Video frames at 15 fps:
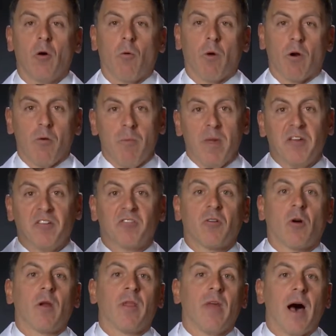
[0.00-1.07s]
where it may
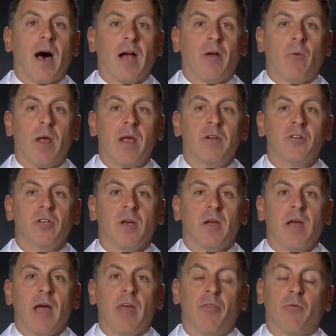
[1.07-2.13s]
start in the high range
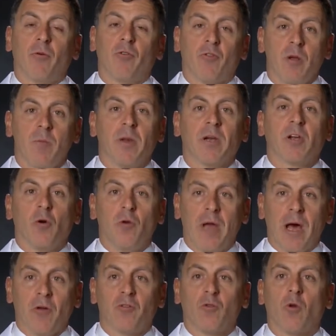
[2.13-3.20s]
and through treatment go
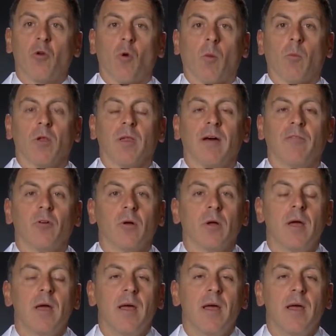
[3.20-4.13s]
down to a normal level.